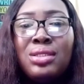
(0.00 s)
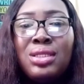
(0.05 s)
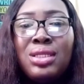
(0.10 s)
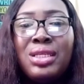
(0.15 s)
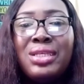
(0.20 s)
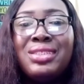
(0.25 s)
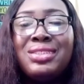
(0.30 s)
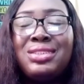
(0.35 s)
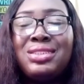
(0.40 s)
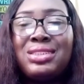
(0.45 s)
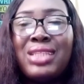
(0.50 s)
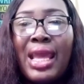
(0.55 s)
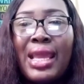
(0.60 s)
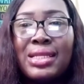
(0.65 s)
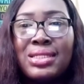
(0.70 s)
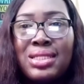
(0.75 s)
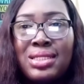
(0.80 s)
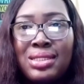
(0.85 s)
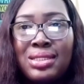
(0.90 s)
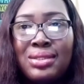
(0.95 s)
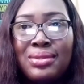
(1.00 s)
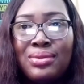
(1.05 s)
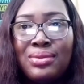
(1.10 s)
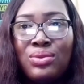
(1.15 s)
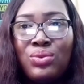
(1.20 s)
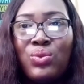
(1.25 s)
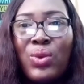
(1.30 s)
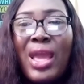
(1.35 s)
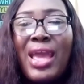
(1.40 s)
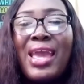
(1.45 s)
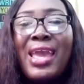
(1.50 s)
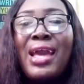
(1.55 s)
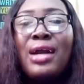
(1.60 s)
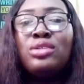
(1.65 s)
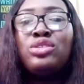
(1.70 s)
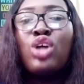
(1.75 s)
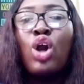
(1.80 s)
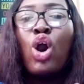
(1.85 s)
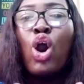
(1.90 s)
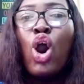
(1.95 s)
Instead, we're
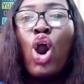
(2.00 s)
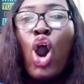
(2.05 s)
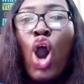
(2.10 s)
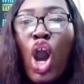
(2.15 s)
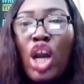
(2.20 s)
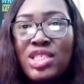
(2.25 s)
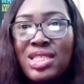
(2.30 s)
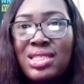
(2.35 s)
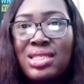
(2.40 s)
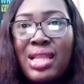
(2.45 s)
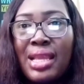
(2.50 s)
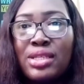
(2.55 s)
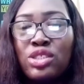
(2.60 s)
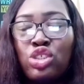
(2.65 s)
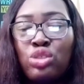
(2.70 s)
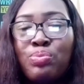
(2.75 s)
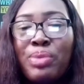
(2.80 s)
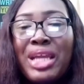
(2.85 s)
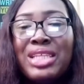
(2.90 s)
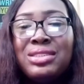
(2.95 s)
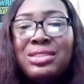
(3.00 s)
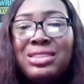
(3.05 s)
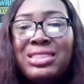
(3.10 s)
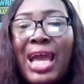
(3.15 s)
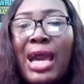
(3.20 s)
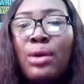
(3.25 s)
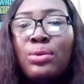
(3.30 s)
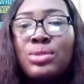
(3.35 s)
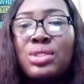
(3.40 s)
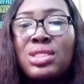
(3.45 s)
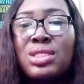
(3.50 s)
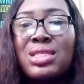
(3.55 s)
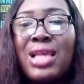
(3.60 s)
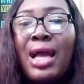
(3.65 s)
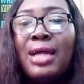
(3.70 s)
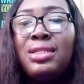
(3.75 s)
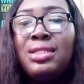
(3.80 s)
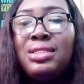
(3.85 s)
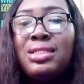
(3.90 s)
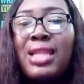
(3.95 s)
held hostage by doubts
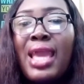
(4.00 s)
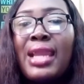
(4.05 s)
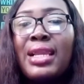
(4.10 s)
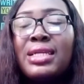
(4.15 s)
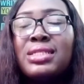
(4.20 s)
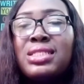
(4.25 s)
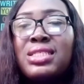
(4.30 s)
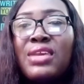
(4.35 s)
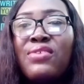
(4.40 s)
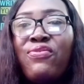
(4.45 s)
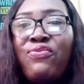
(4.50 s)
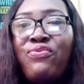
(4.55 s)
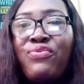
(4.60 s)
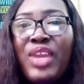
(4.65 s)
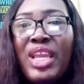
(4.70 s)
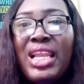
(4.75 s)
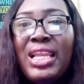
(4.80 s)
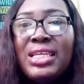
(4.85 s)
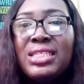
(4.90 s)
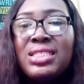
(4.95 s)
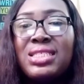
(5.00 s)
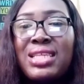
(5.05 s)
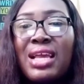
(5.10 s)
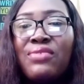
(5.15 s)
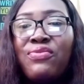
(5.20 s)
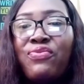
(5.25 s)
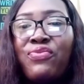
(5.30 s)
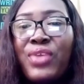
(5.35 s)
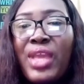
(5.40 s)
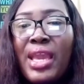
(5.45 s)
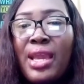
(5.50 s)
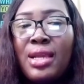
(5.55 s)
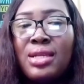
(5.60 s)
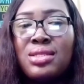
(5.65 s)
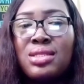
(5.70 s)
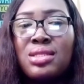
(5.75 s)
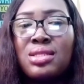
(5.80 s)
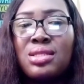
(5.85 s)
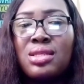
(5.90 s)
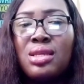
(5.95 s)
and negative feelings and
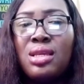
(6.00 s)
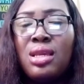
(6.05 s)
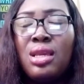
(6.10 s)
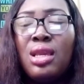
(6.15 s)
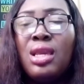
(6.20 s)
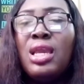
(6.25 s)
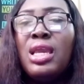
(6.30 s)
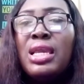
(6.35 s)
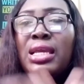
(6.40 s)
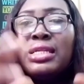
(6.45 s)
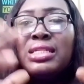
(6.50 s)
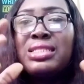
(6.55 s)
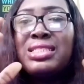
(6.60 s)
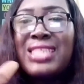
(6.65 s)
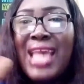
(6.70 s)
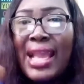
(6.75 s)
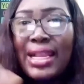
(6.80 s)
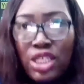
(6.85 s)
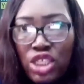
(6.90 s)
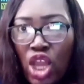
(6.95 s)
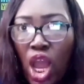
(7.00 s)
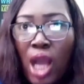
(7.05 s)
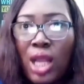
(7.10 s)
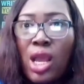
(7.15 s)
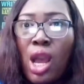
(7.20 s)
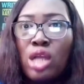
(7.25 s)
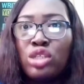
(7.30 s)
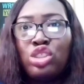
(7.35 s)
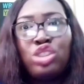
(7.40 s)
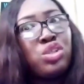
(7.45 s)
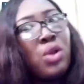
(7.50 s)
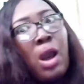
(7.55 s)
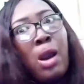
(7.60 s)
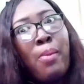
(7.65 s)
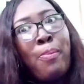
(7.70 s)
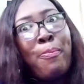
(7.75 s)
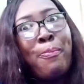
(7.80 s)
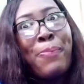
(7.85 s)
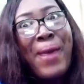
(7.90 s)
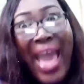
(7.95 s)
fears. Take your
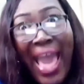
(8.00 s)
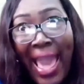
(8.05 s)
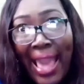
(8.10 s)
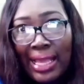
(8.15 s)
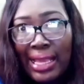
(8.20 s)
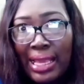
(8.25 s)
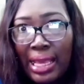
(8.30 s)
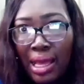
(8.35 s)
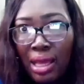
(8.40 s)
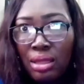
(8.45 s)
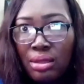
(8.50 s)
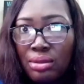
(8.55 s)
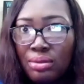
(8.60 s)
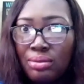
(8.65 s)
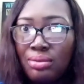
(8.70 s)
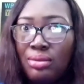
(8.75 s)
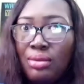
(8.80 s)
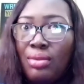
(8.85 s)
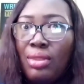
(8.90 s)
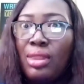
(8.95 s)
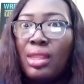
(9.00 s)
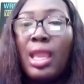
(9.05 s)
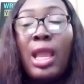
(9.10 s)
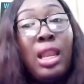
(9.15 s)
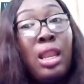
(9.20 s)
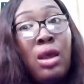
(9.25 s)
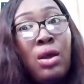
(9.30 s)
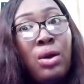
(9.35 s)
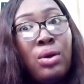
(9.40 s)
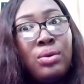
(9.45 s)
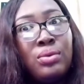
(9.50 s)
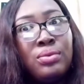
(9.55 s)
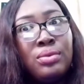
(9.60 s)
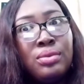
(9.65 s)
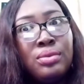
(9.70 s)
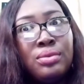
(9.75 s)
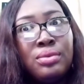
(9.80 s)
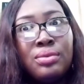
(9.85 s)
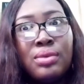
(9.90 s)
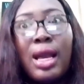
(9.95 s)
control back. Hello?
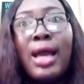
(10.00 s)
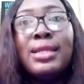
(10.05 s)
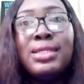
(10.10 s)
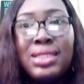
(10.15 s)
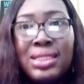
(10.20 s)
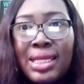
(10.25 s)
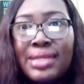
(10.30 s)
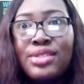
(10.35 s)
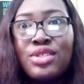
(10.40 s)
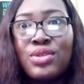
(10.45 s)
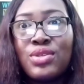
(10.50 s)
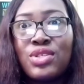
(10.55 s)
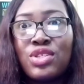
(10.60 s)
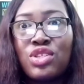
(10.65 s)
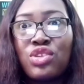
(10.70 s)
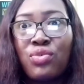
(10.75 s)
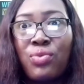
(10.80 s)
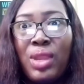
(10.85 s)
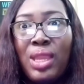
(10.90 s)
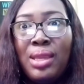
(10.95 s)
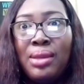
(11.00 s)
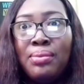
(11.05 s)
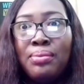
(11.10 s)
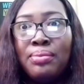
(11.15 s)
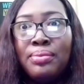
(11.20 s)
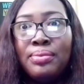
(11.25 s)
I needed to scream.